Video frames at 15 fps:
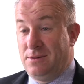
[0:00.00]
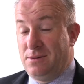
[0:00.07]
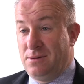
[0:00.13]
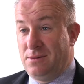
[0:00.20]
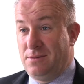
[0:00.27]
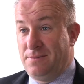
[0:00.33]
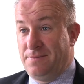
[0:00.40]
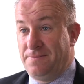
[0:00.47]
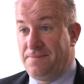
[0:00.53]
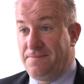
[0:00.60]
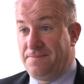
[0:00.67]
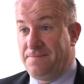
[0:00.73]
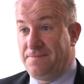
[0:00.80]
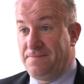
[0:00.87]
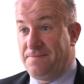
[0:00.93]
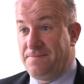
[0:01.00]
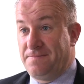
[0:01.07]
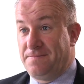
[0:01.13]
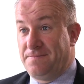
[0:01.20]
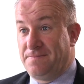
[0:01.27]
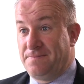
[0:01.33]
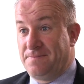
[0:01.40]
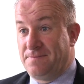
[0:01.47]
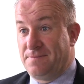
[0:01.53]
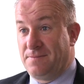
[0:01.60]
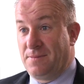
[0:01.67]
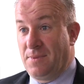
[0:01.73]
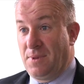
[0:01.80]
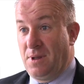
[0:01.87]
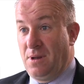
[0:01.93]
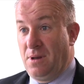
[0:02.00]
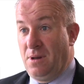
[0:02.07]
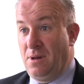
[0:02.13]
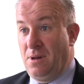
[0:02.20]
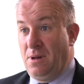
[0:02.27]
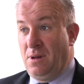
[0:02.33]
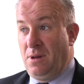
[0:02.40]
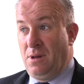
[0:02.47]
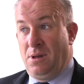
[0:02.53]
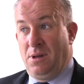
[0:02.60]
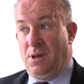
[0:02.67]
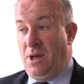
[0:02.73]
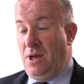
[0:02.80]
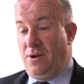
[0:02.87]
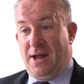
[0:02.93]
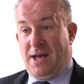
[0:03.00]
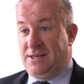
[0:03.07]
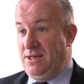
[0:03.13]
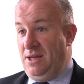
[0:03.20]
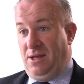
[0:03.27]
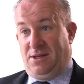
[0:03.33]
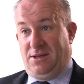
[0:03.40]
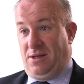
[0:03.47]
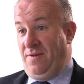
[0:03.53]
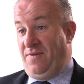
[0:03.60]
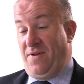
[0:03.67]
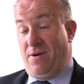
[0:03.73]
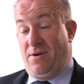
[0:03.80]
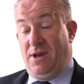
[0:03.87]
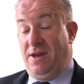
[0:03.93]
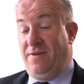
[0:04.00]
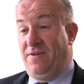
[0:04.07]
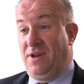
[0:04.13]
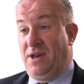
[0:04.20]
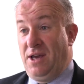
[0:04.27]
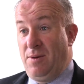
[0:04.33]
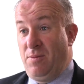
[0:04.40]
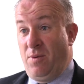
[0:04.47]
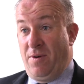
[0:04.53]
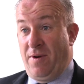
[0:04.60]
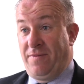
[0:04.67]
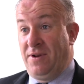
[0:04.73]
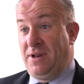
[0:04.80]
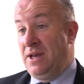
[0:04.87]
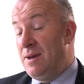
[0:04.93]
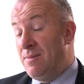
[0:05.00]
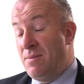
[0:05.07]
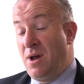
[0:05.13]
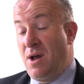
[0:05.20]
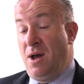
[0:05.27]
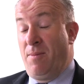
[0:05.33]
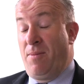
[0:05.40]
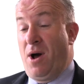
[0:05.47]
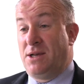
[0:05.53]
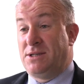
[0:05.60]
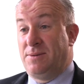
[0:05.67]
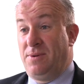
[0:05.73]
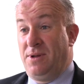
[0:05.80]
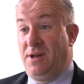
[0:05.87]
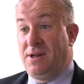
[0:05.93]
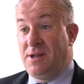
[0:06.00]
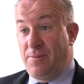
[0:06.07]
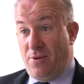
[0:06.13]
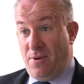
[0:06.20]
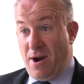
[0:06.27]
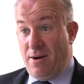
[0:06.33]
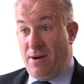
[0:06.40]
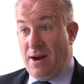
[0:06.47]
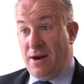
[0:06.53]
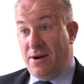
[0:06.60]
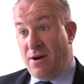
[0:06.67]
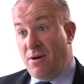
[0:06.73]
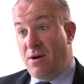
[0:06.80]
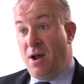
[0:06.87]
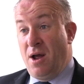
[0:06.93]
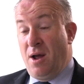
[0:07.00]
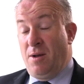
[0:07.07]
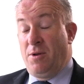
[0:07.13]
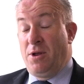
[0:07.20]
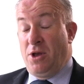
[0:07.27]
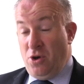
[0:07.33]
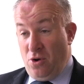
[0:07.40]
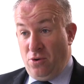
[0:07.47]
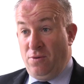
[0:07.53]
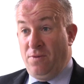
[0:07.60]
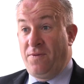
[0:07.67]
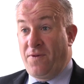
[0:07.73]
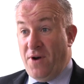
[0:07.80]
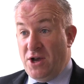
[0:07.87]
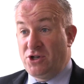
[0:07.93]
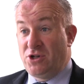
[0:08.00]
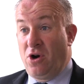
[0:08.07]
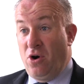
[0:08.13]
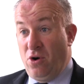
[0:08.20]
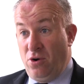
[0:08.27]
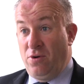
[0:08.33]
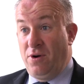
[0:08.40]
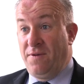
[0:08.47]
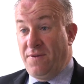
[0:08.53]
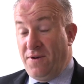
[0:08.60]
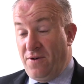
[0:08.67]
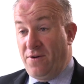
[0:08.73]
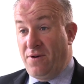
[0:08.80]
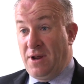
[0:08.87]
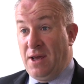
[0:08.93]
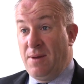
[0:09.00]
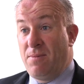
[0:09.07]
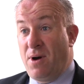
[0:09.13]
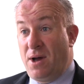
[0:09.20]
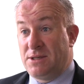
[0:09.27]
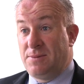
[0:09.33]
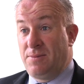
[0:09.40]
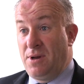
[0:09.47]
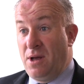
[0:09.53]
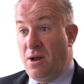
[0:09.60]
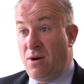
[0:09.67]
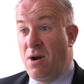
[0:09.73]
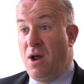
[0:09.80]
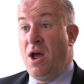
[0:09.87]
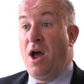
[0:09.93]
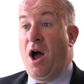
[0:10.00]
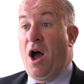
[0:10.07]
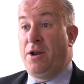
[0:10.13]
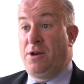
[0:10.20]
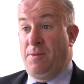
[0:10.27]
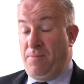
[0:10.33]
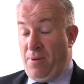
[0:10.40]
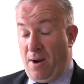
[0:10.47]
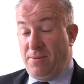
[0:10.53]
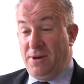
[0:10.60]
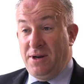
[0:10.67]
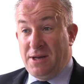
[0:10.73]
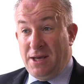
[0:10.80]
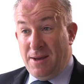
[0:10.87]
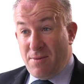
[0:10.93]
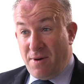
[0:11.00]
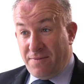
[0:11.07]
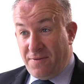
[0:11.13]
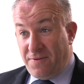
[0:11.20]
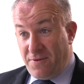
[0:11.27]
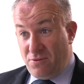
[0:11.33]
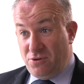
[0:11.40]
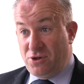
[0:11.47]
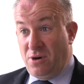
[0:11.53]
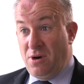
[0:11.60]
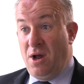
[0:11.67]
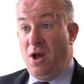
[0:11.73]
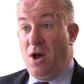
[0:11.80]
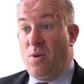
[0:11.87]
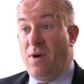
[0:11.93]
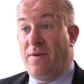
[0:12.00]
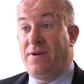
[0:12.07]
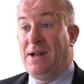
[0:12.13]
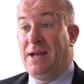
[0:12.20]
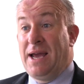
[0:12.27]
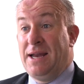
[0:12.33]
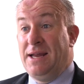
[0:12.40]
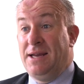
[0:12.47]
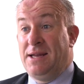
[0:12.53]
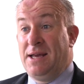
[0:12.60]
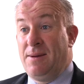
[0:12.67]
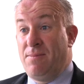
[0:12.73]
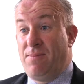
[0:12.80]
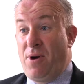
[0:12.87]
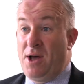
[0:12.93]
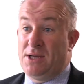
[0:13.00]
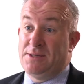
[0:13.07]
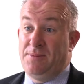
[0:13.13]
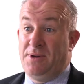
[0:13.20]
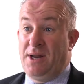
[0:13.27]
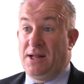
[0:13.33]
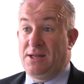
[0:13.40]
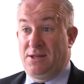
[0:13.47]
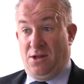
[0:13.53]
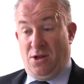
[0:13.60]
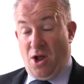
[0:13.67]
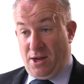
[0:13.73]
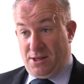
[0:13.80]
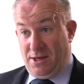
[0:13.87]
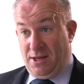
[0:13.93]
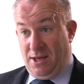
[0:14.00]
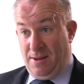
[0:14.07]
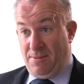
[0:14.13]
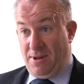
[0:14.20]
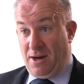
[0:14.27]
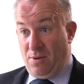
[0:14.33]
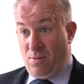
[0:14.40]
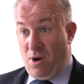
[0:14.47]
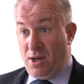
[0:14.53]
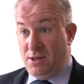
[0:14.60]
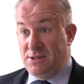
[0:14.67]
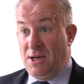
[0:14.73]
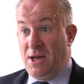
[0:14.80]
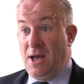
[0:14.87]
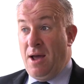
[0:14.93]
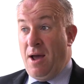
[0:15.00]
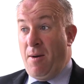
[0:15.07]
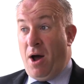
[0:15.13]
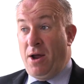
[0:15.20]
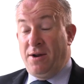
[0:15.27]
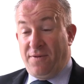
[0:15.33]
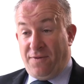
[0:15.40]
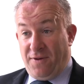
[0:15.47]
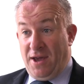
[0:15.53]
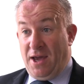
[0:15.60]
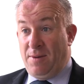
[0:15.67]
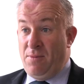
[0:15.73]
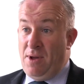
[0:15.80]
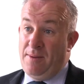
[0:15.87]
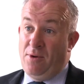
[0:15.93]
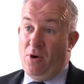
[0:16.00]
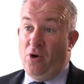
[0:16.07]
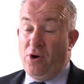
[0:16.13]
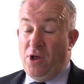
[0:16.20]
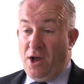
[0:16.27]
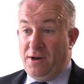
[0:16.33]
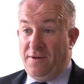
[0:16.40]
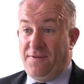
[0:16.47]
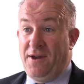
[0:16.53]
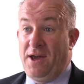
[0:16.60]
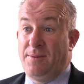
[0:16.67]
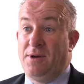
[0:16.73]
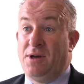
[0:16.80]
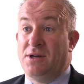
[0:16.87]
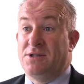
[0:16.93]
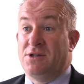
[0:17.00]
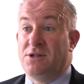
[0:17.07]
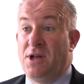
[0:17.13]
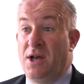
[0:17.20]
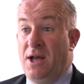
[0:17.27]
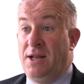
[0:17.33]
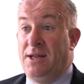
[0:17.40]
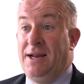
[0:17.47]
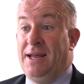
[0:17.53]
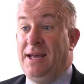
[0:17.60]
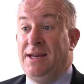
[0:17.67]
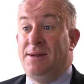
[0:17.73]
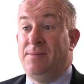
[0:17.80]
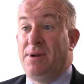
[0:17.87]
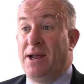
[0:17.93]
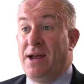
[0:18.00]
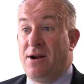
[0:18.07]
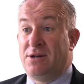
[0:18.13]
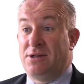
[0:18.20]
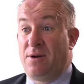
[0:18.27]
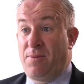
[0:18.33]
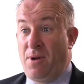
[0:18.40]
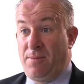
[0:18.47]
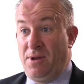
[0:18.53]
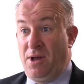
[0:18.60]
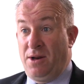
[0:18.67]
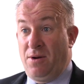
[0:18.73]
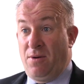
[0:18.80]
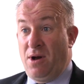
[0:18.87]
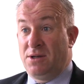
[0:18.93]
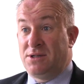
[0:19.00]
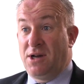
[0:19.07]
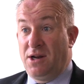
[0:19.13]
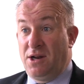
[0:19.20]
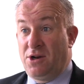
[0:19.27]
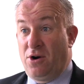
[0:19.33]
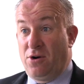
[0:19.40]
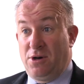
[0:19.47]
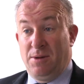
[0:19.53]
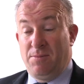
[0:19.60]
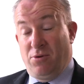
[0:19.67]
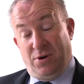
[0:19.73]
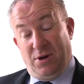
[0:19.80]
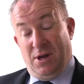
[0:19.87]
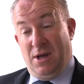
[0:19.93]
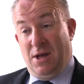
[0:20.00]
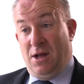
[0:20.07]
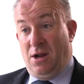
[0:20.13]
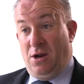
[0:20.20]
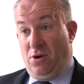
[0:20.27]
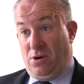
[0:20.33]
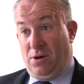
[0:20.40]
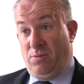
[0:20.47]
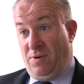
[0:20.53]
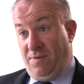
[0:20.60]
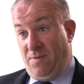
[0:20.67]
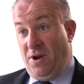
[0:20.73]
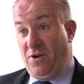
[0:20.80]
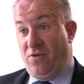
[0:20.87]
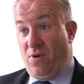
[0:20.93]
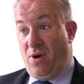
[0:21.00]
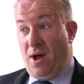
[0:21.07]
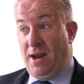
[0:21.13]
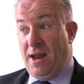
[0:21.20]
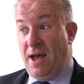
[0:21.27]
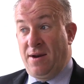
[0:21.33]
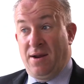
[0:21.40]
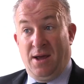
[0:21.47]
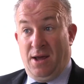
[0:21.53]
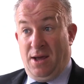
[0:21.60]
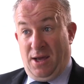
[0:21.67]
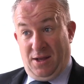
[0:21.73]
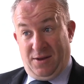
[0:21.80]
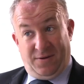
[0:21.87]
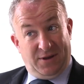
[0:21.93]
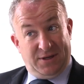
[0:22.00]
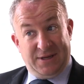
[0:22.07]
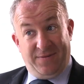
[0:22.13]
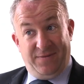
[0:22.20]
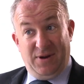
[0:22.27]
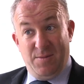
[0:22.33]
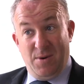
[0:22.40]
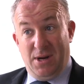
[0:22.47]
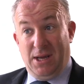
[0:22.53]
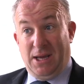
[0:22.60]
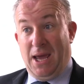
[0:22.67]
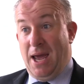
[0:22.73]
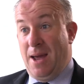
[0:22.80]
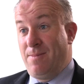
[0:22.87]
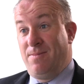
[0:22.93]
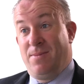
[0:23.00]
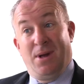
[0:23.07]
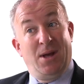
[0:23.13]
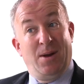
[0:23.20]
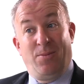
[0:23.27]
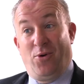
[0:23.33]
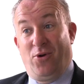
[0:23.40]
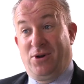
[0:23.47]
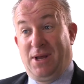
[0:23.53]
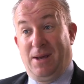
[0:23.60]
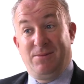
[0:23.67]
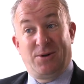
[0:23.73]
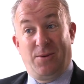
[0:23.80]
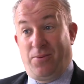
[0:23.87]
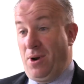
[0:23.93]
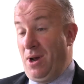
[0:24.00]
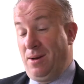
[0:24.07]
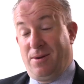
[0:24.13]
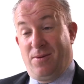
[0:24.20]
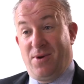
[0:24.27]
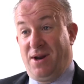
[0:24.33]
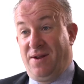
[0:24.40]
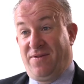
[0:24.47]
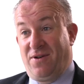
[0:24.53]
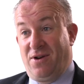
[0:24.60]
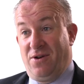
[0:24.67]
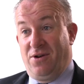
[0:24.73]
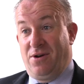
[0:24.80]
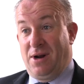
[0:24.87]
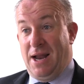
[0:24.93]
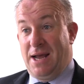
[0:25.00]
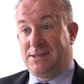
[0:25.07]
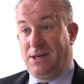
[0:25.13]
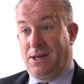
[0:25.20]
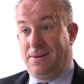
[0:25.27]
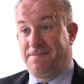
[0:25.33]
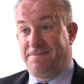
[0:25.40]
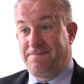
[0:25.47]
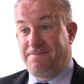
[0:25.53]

as Jim Neary says, both teams are primed now to the... Yeah, no, that's it. It's, it's very even, key. We have a team possibly in Tipperary that are a young, fresh, hungry, fitter team possibly, or the, probably the team of the future. We have a Kilkenny team possibly that's not the team that it was, on the fade, maybe only on the fade, because there's, the leading players are probably on the wrong side of thirty. But look, we've went through all that. It's a seventy minute game. Both teams are primed and ready for another classic.